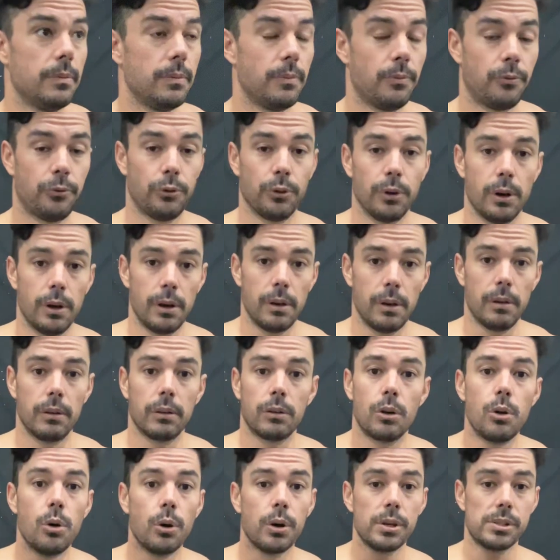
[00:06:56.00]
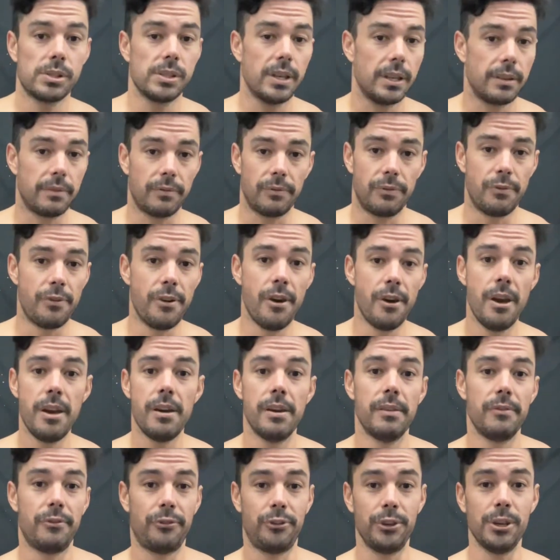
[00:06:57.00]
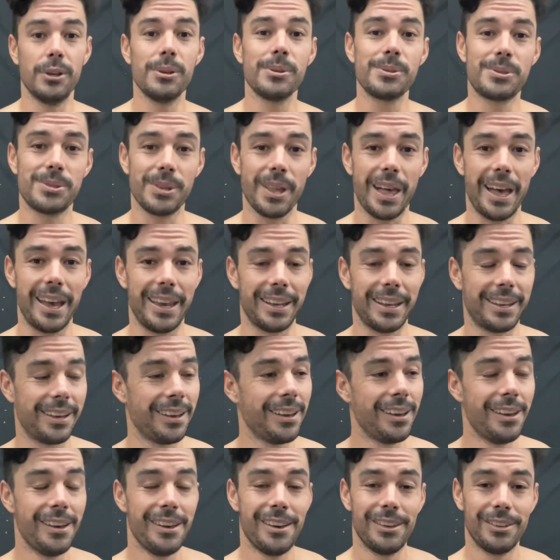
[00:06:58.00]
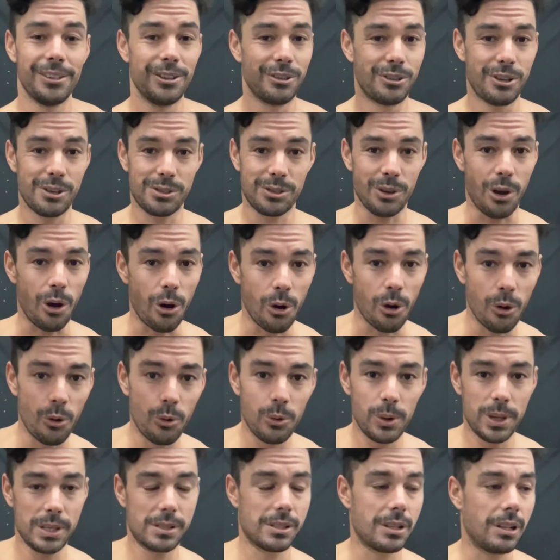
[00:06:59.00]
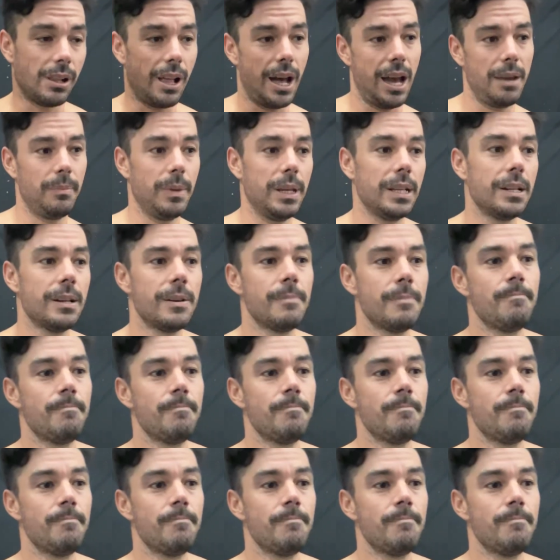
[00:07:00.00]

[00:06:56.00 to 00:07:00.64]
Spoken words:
for a course that feels like you're just always climbing,